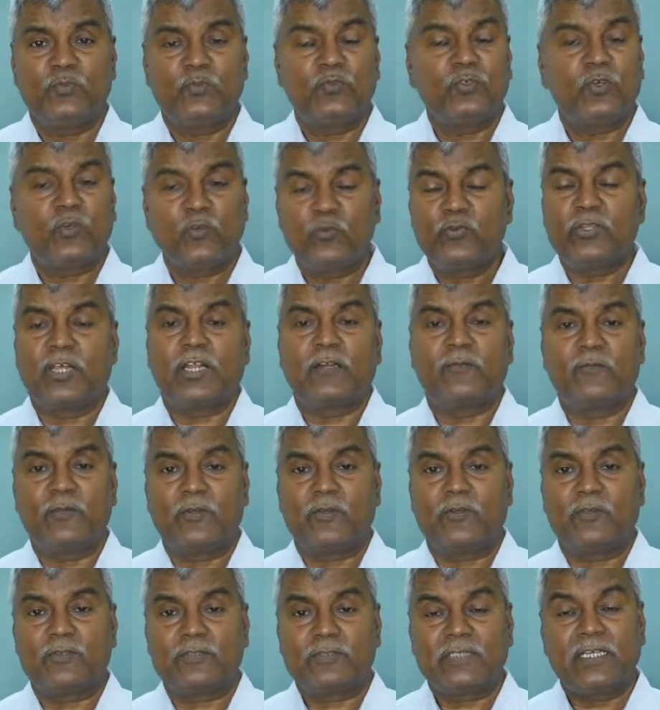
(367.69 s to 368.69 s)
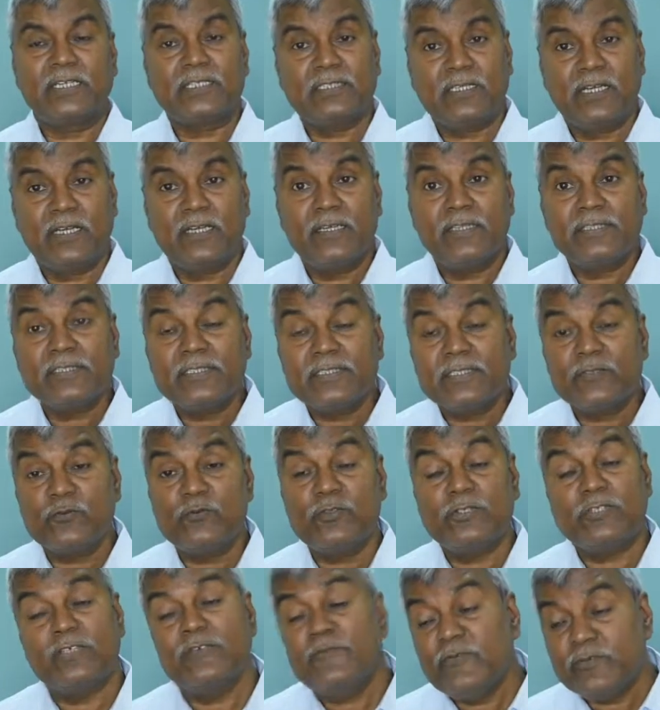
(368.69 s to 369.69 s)
We would not do that, because statistical analysis
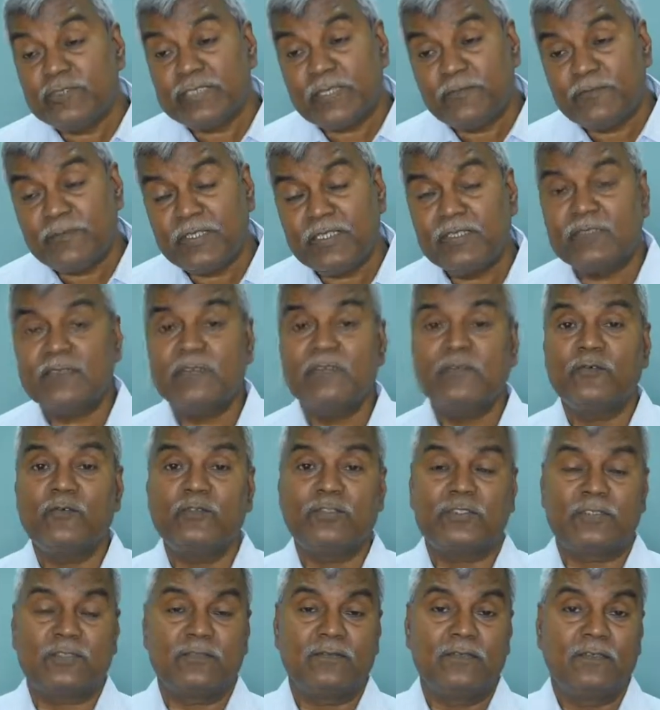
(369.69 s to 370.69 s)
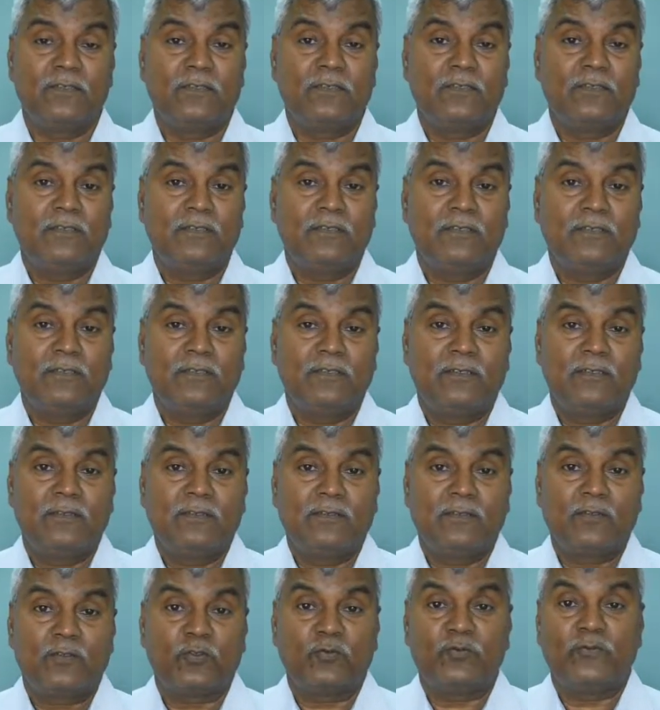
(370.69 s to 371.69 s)
will give you something which
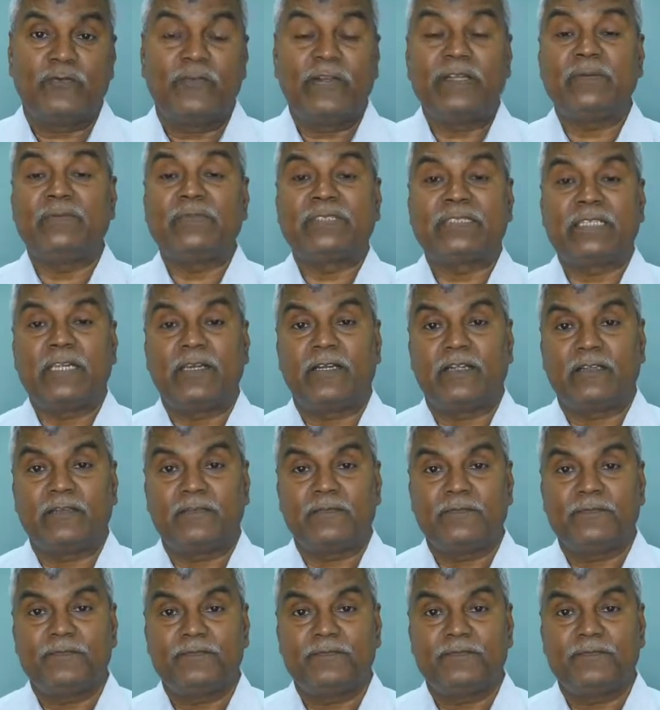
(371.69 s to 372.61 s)
could be very misleading.